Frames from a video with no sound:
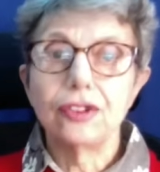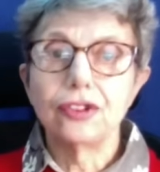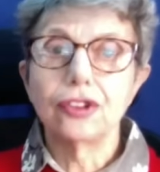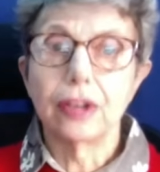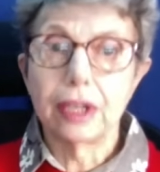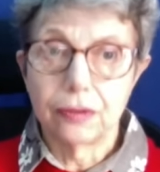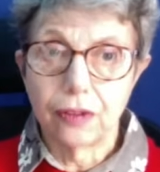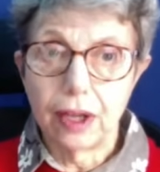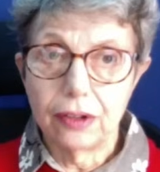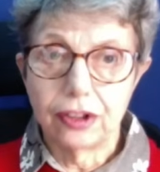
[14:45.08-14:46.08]
it's to the
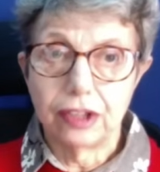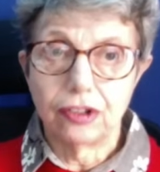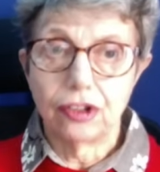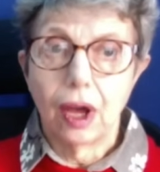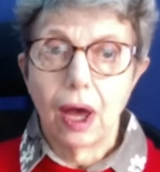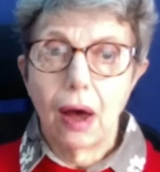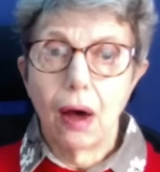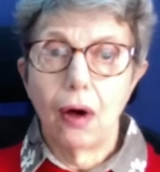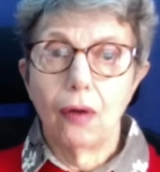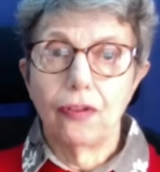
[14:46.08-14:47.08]
advantage
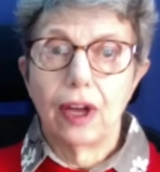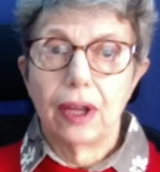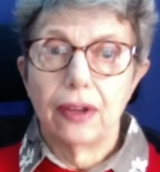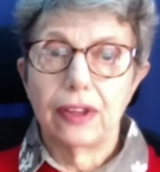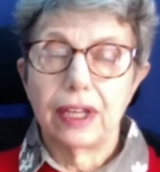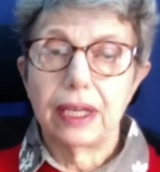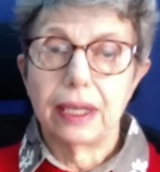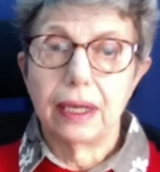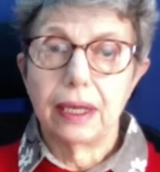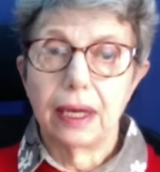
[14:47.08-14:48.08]
of
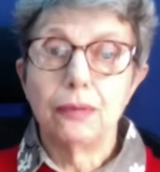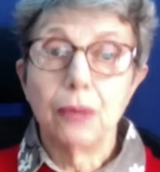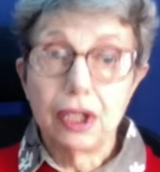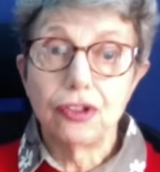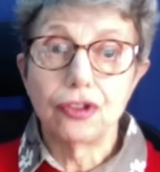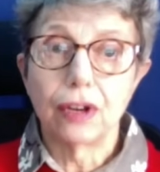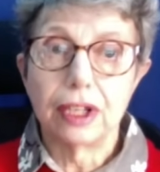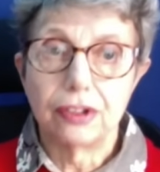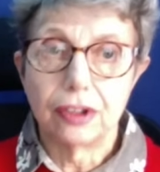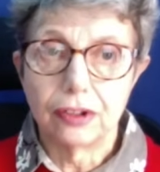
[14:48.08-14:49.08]
the
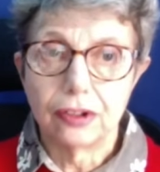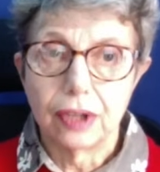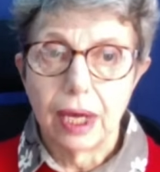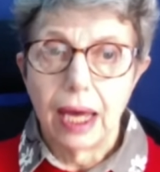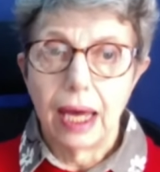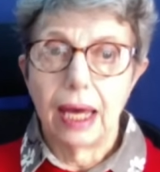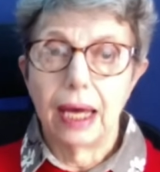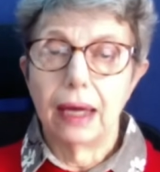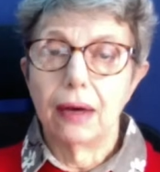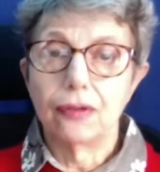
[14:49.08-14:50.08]
administrators
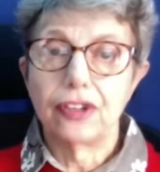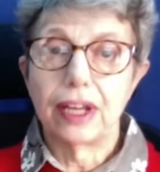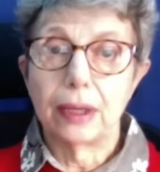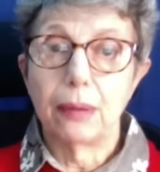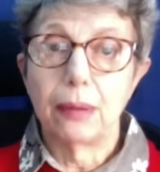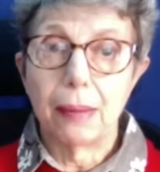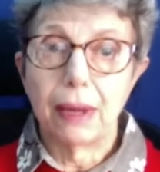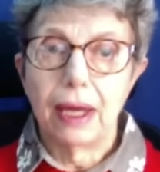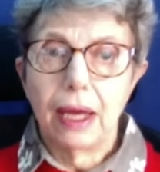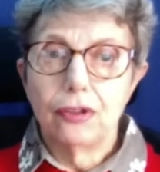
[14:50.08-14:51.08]
of Tell
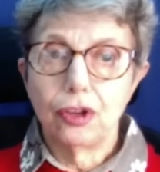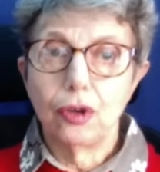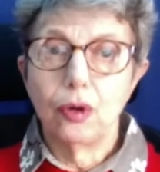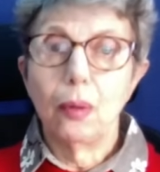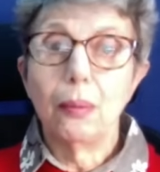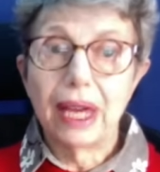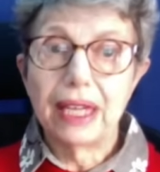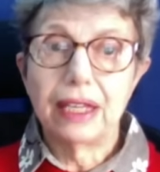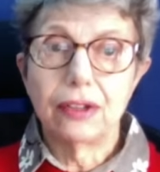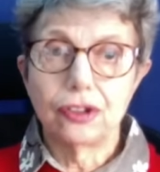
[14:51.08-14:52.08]
Mama to
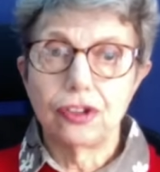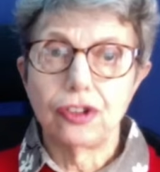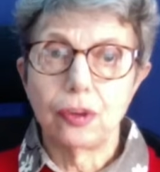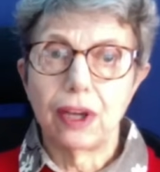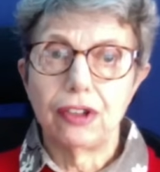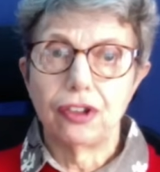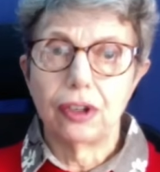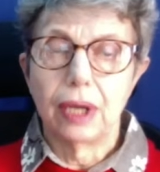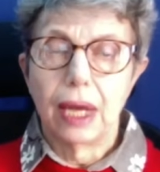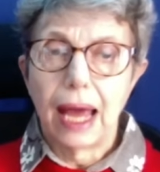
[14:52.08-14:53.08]
make the
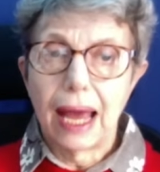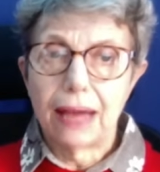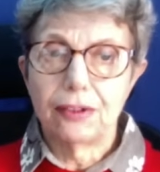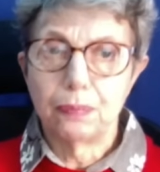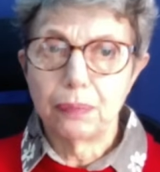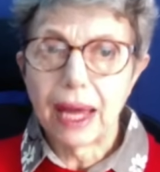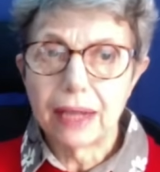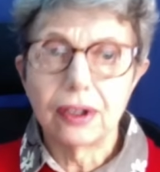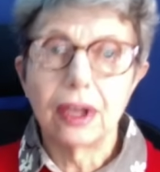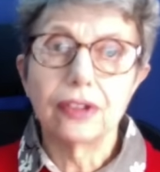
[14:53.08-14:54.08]
situation as
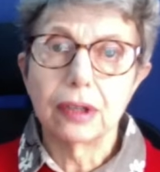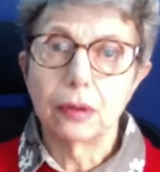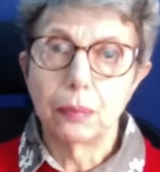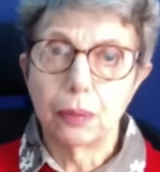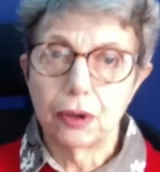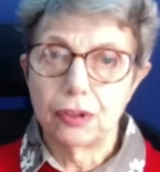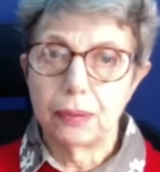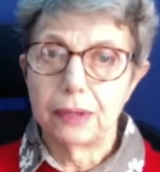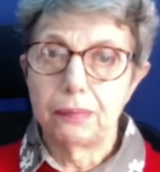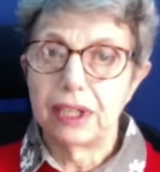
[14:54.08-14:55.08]
bad as it could
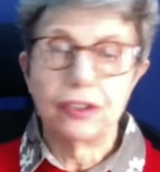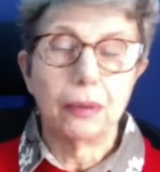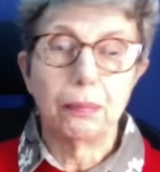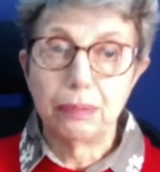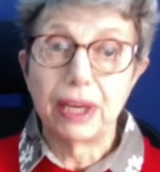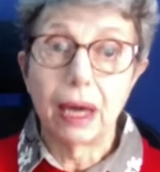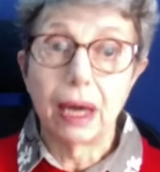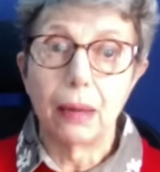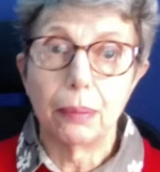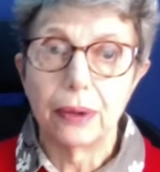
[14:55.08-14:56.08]
possibly be, to big
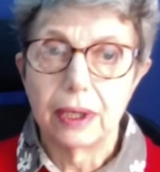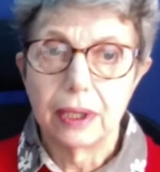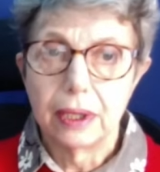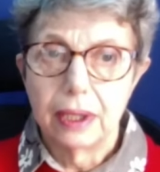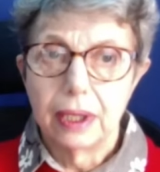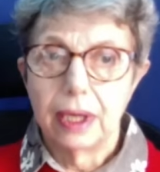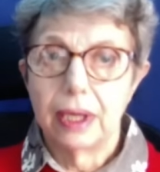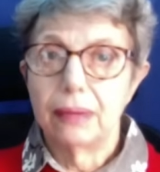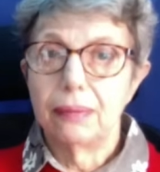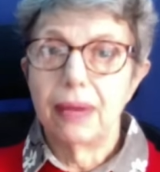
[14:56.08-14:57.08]
up
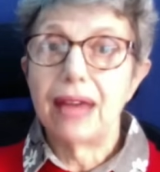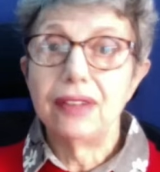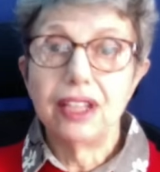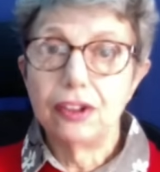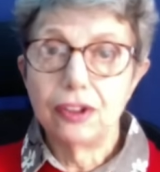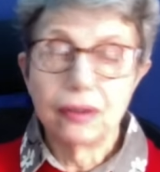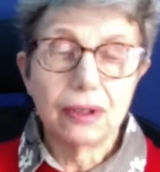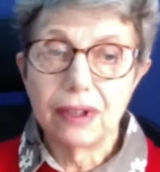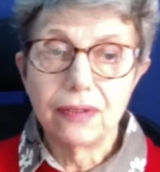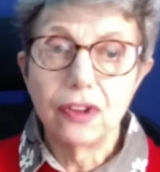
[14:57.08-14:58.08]

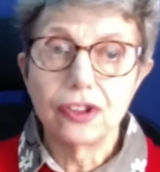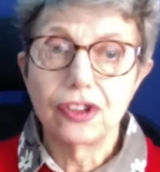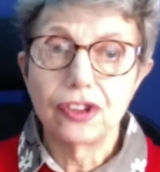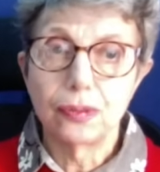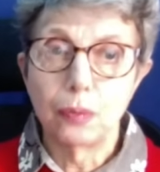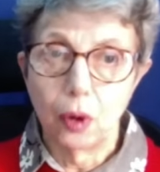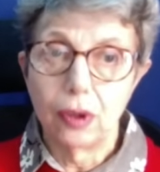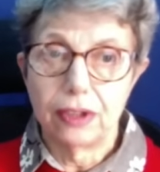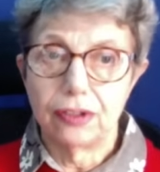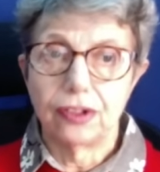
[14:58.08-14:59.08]
even the
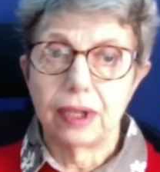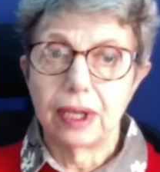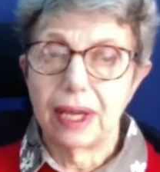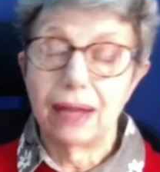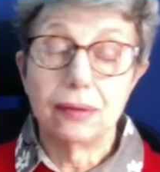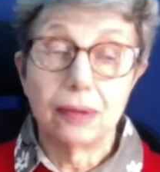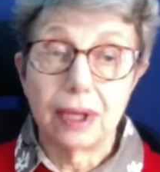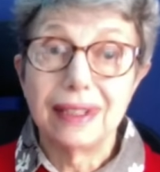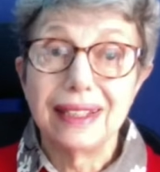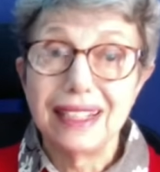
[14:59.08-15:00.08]
smallest
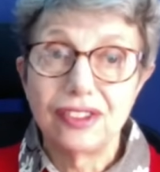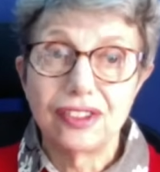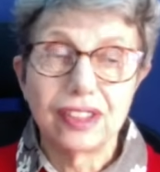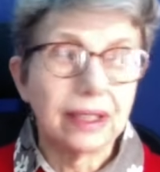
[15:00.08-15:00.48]
and least